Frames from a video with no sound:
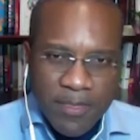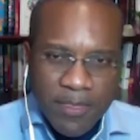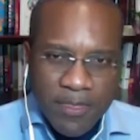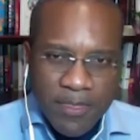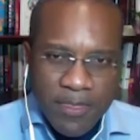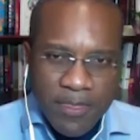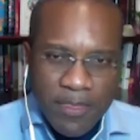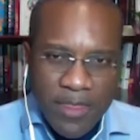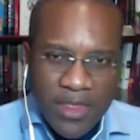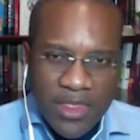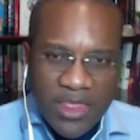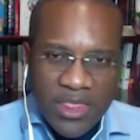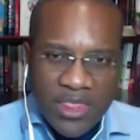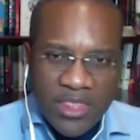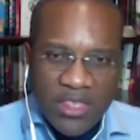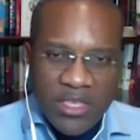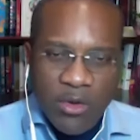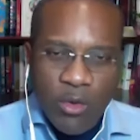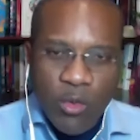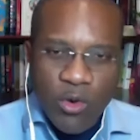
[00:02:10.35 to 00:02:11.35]
True.
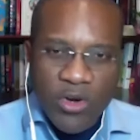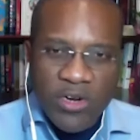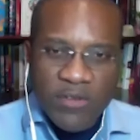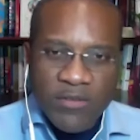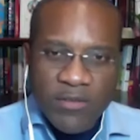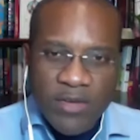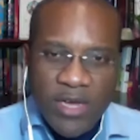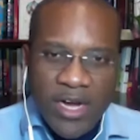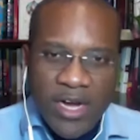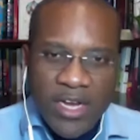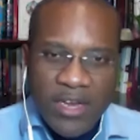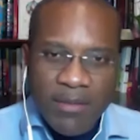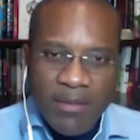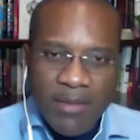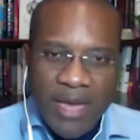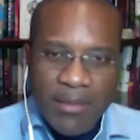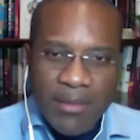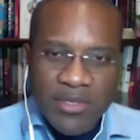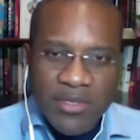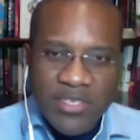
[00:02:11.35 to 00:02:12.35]
The word of God, the
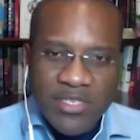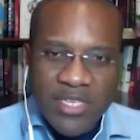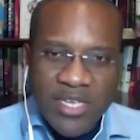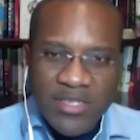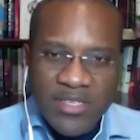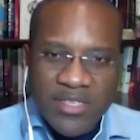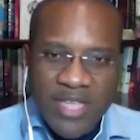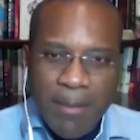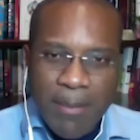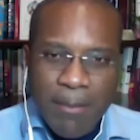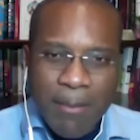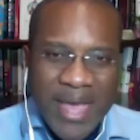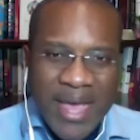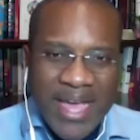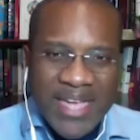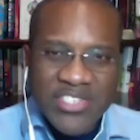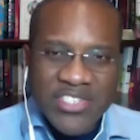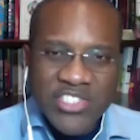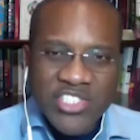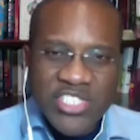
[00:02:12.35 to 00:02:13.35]
Bible says that
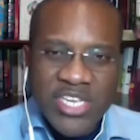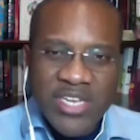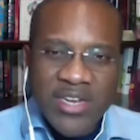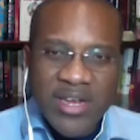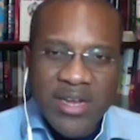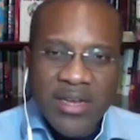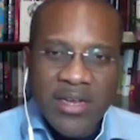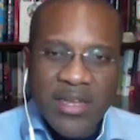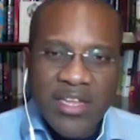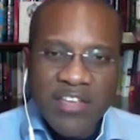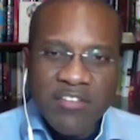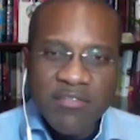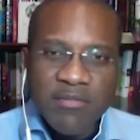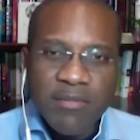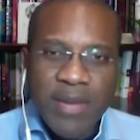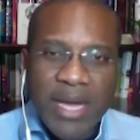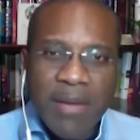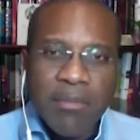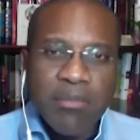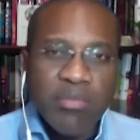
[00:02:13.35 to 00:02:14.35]
man shall not
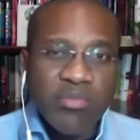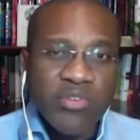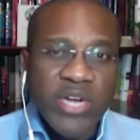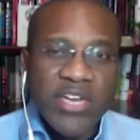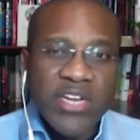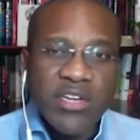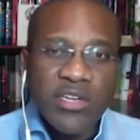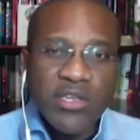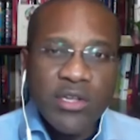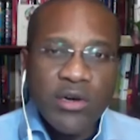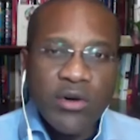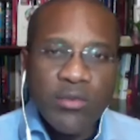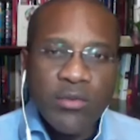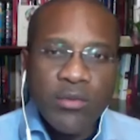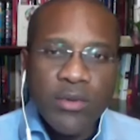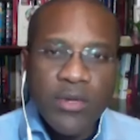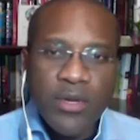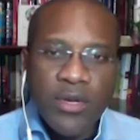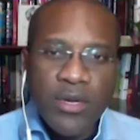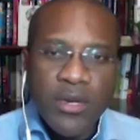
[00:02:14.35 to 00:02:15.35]
live by bread alone,